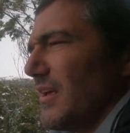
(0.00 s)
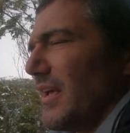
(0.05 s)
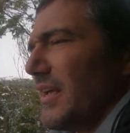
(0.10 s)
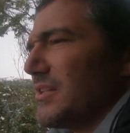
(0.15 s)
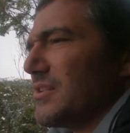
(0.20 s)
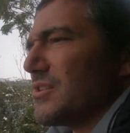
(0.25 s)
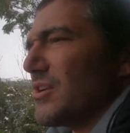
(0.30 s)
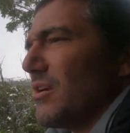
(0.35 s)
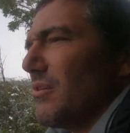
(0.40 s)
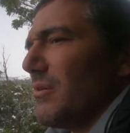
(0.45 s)

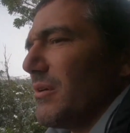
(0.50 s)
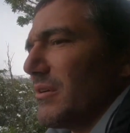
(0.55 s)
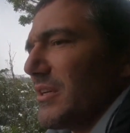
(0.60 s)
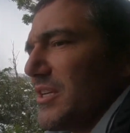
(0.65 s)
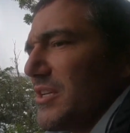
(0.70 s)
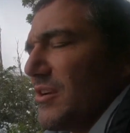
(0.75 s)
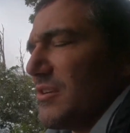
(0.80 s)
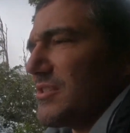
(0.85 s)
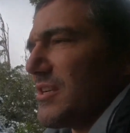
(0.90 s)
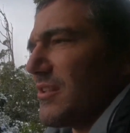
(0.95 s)
ENSO, El
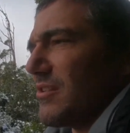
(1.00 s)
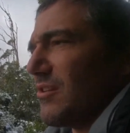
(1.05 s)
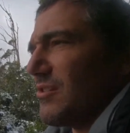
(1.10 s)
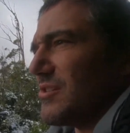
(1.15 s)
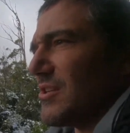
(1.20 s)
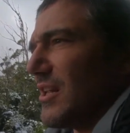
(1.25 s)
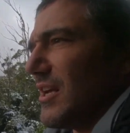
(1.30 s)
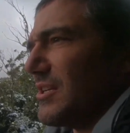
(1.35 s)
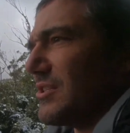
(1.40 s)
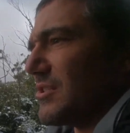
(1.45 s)
Nino Southern
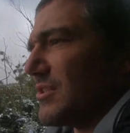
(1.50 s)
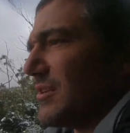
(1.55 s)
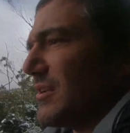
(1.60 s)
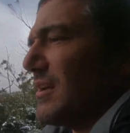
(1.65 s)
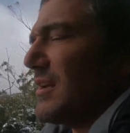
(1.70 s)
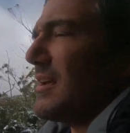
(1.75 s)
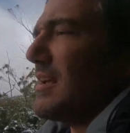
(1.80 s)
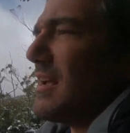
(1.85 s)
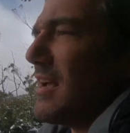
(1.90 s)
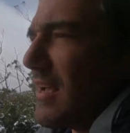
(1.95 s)
Oscillation.
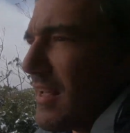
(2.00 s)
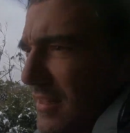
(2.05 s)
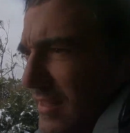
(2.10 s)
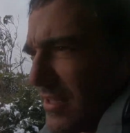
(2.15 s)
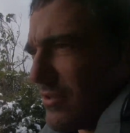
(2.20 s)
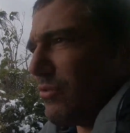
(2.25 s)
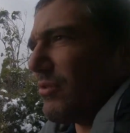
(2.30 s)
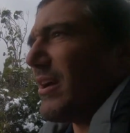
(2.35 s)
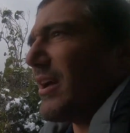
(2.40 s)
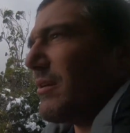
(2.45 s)

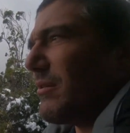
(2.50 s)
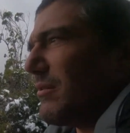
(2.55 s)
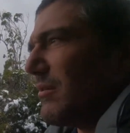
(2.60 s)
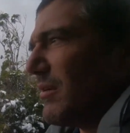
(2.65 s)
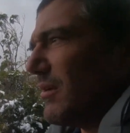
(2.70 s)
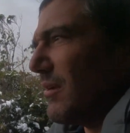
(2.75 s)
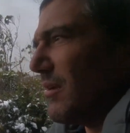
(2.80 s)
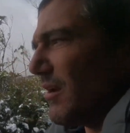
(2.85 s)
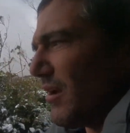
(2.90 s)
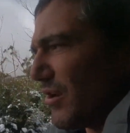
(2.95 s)
Then you'll get
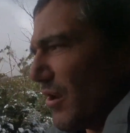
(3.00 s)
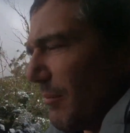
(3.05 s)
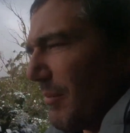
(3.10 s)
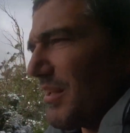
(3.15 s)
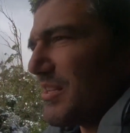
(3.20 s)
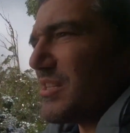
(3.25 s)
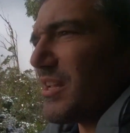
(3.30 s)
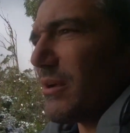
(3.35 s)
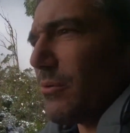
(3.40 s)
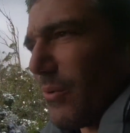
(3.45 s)

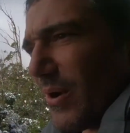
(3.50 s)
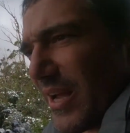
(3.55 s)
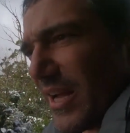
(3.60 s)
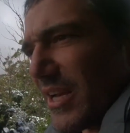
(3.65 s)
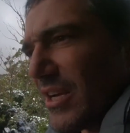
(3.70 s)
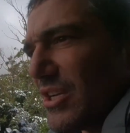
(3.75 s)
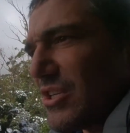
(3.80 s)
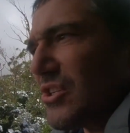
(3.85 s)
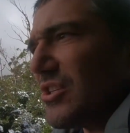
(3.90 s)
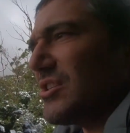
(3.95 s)
anomalously wet
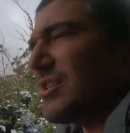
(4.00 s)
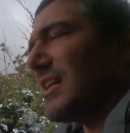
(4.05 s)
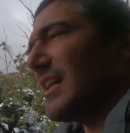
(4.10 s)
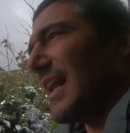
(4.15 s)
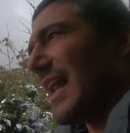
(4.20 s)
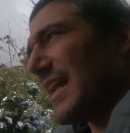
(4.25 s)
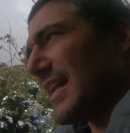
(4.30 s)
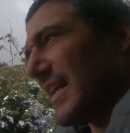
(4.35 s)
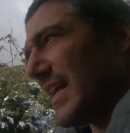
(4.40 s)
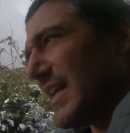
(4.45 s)
conditions in
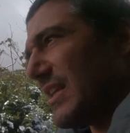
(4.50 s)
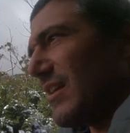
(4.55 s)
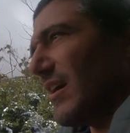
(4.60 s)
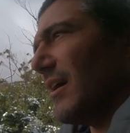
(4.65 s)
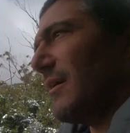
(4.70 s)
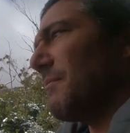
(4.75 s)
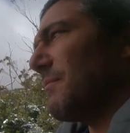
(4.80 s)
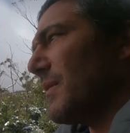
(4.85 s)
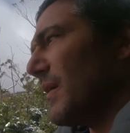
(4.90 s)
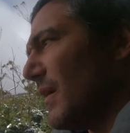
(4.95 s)
La
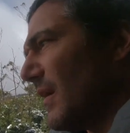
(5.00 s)
Nina.